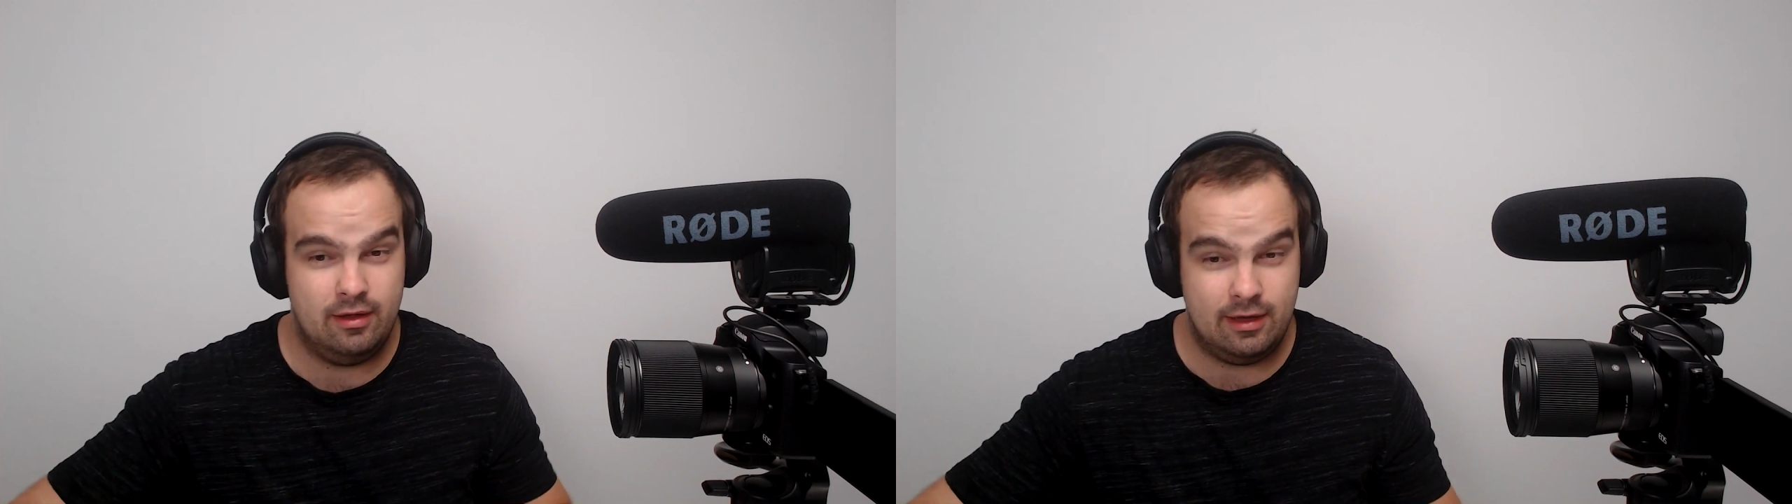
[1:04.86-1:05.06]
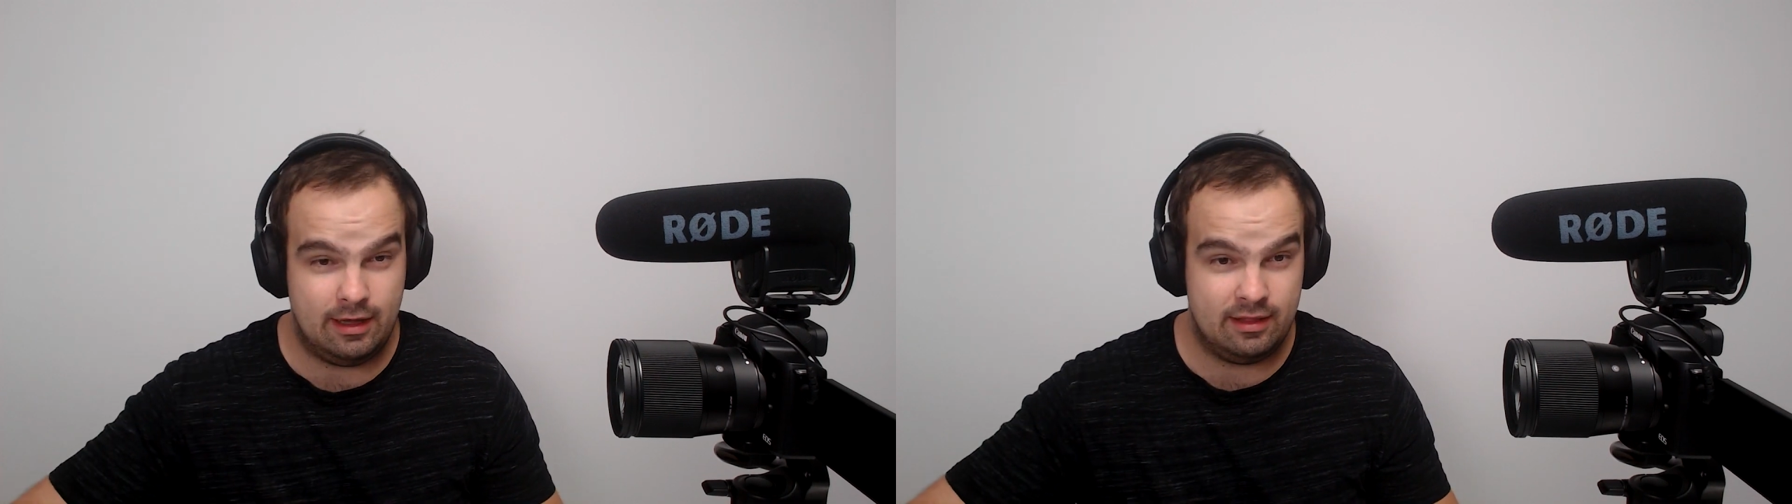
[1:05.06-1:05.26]

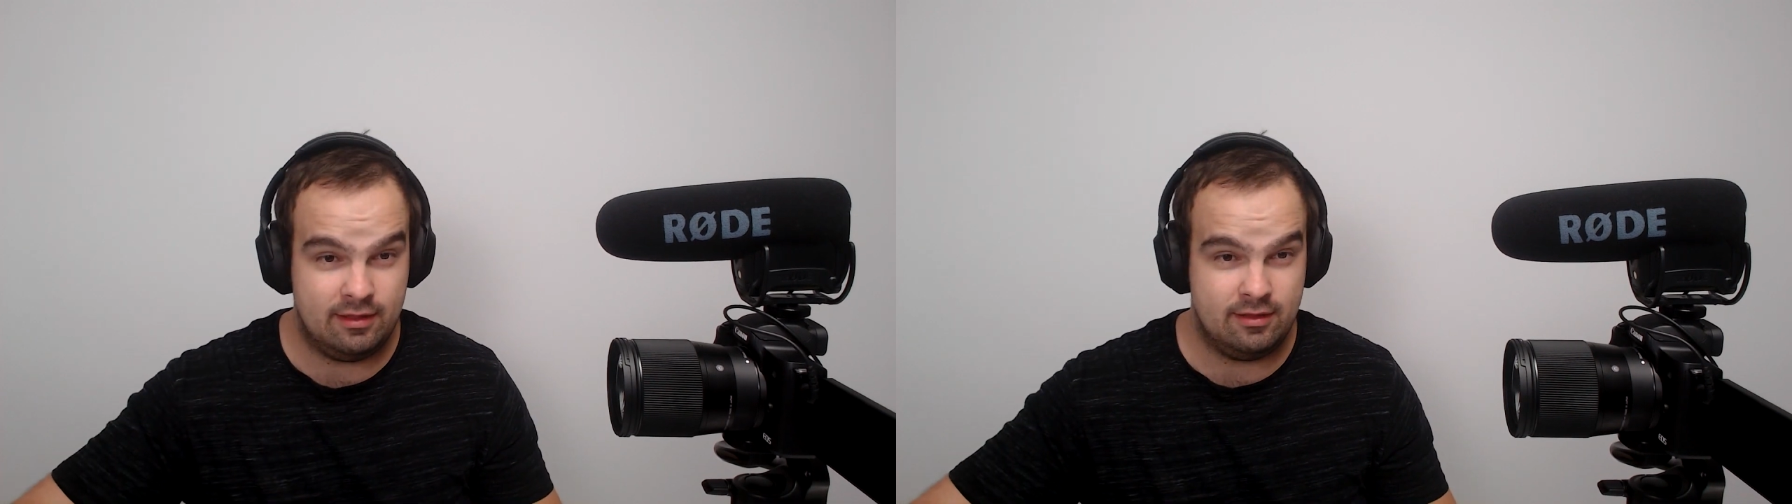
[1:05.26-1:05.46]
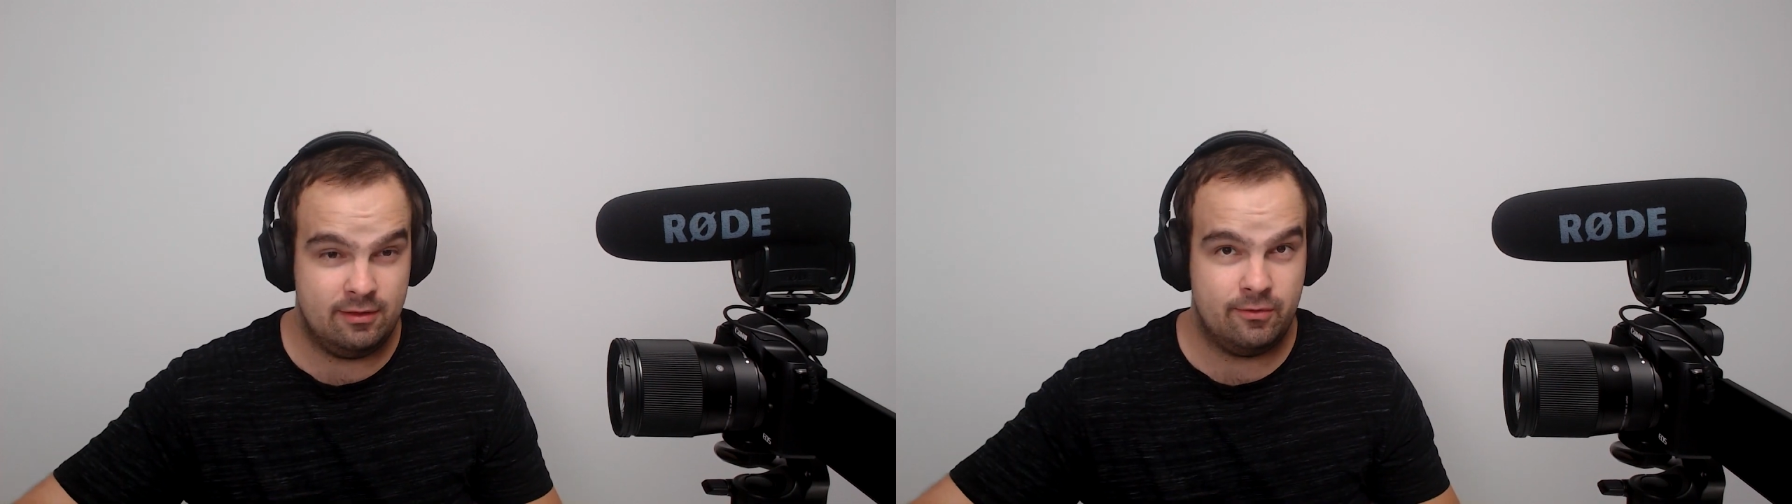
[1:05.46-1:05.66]
and the
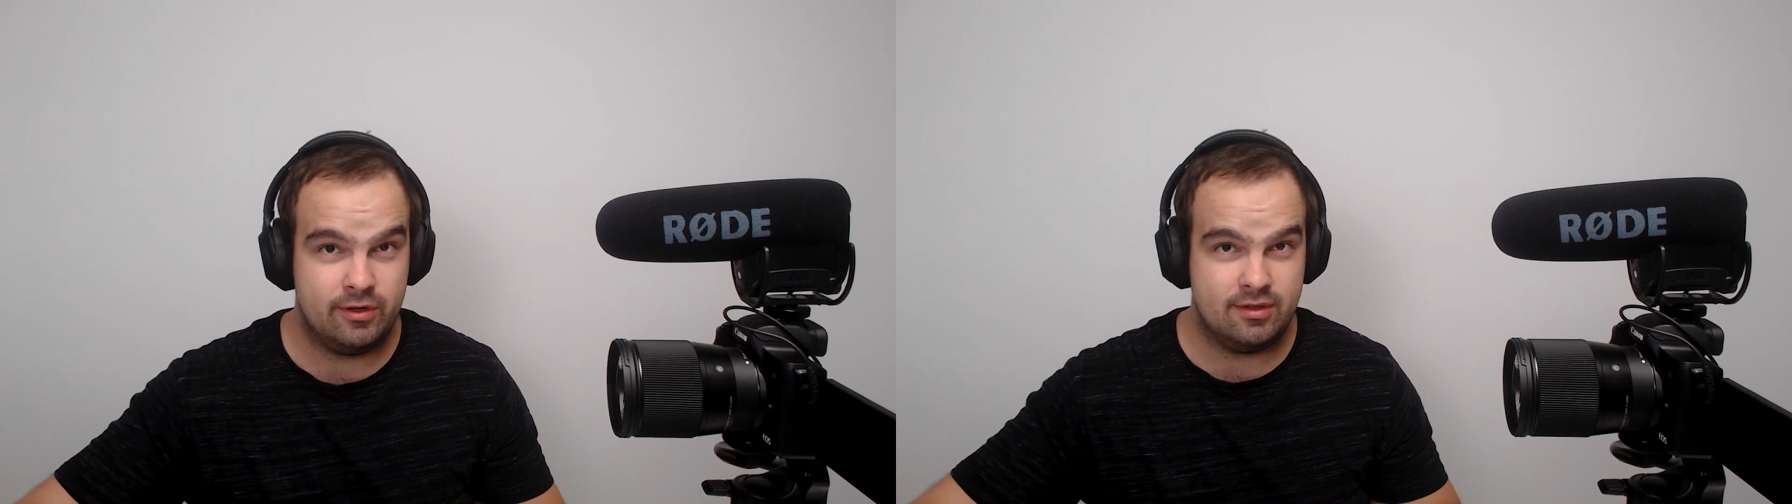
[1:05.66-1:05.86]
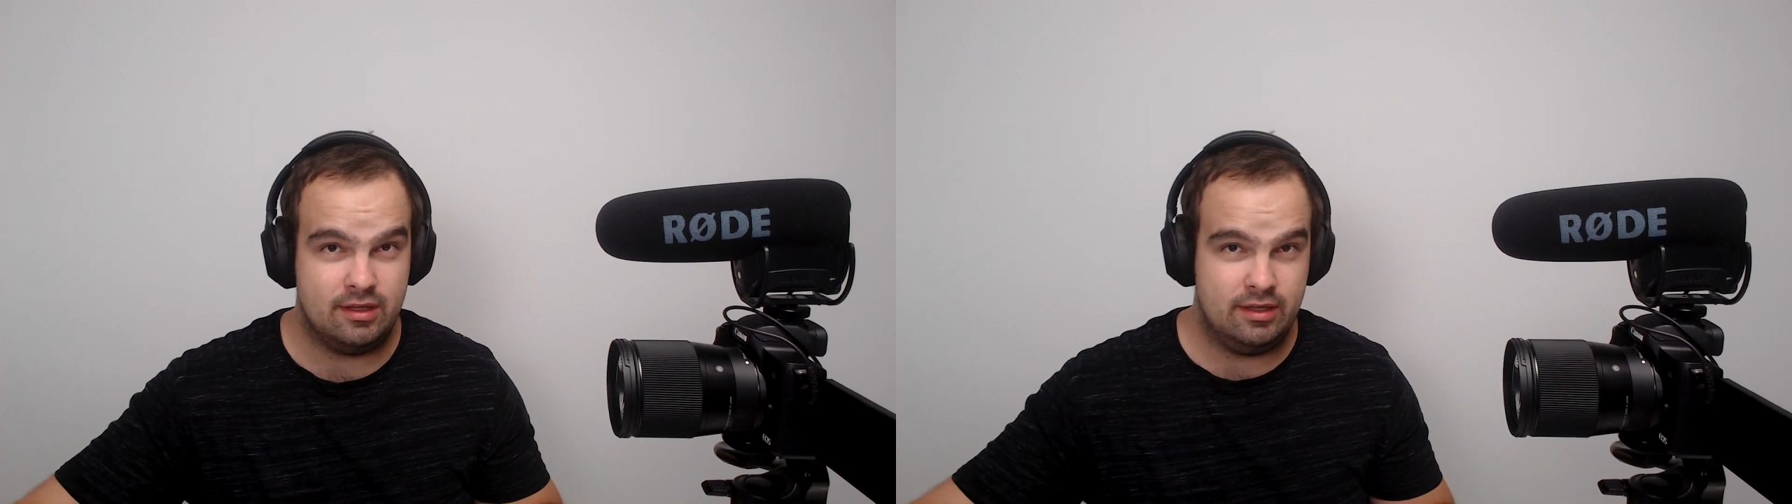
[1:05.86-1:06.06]

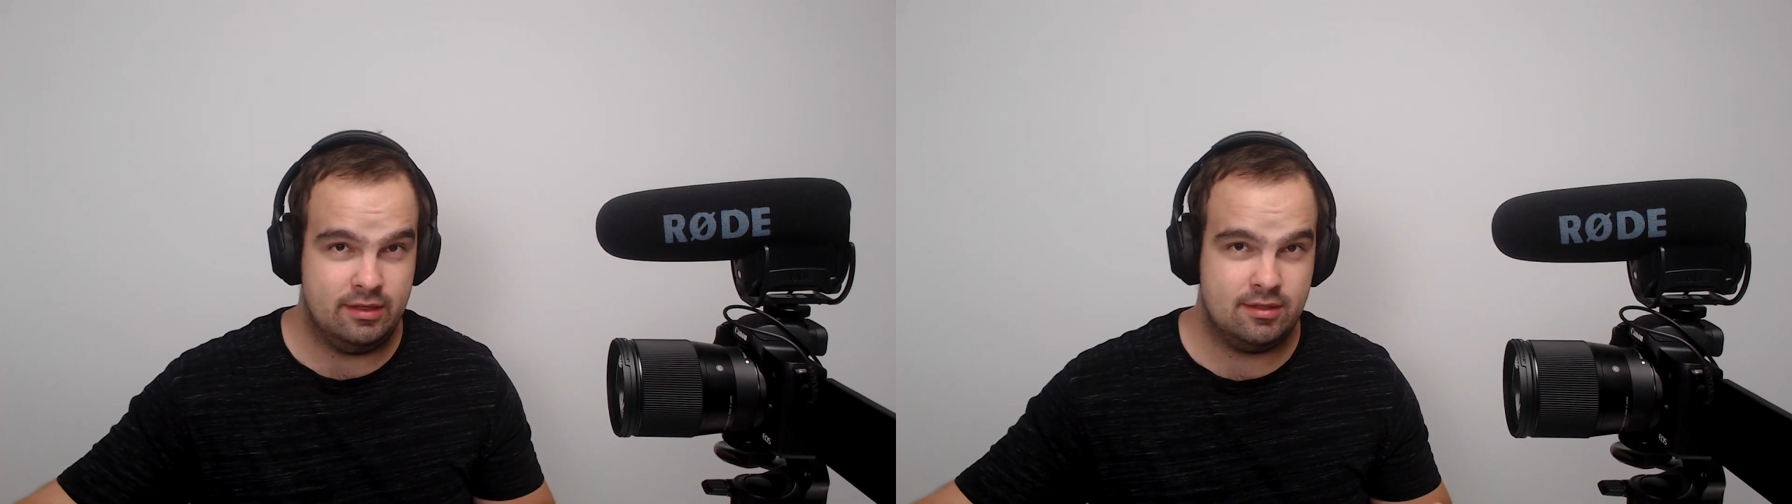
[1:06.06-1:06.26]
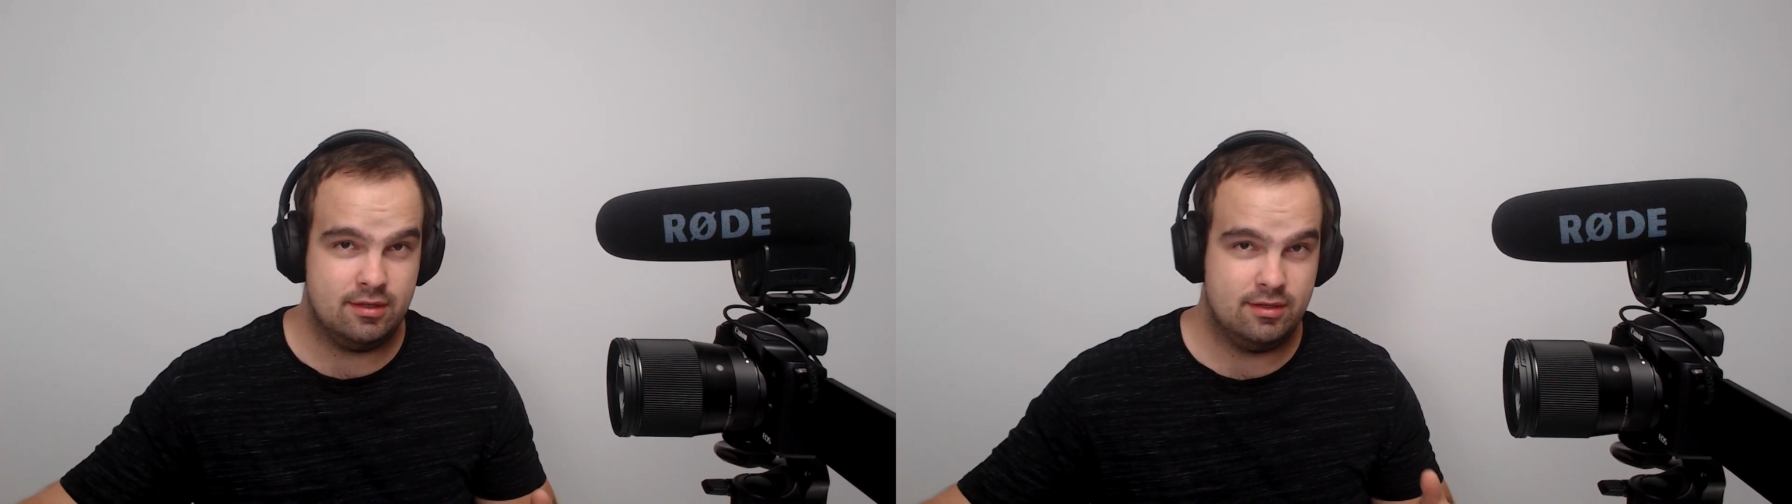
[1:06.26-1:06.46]
difference
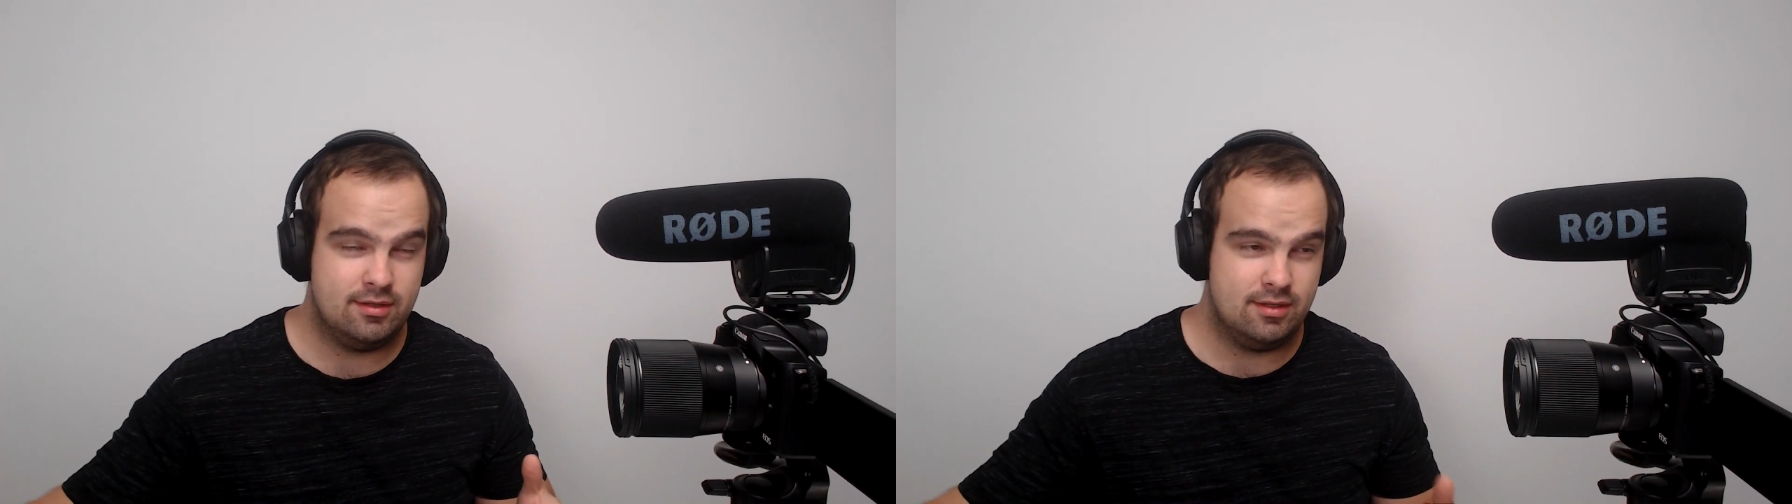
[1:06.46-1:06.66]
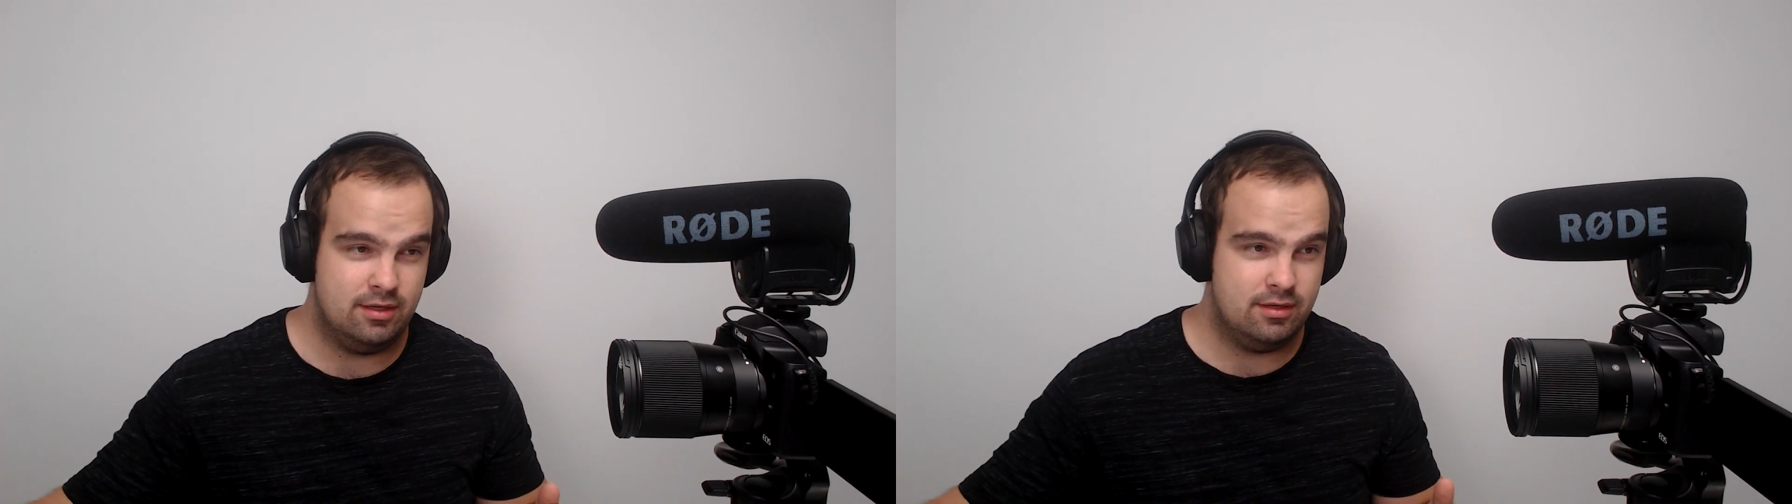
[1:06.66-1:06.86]
is
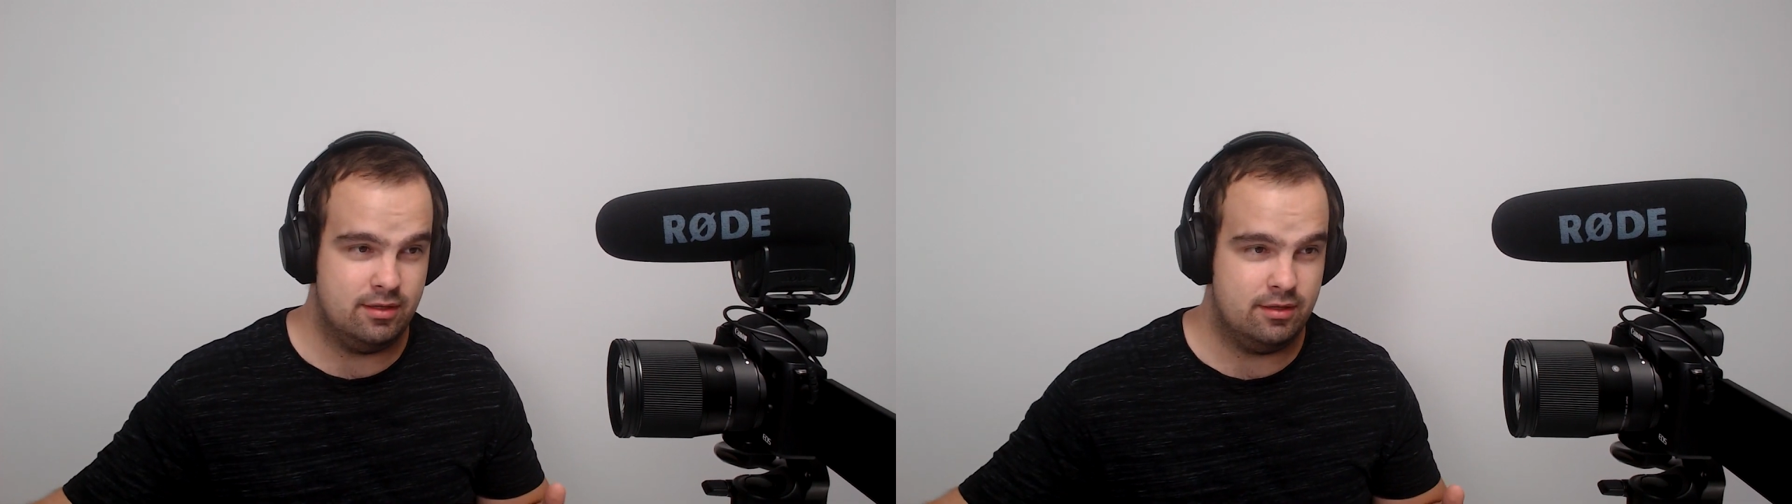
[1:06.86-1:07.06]
seen.